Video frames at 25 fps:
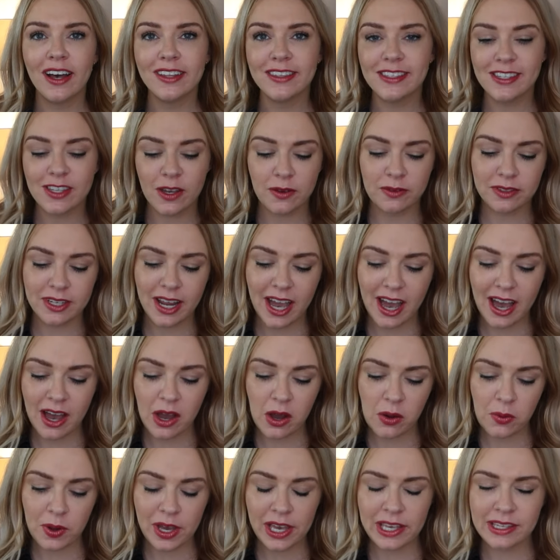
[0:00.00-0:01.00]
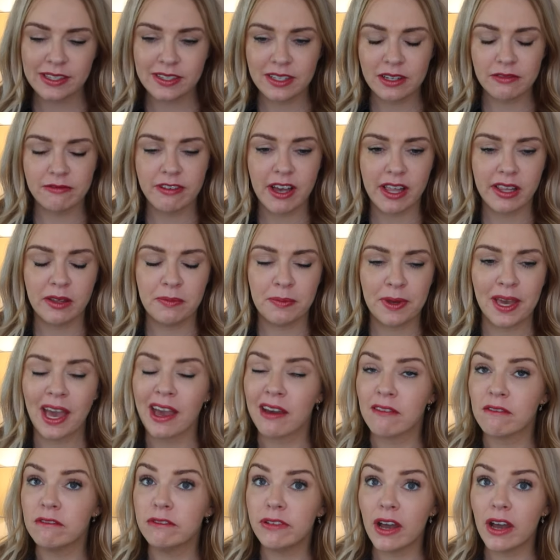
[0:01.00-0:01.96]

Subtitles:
And so now it's developing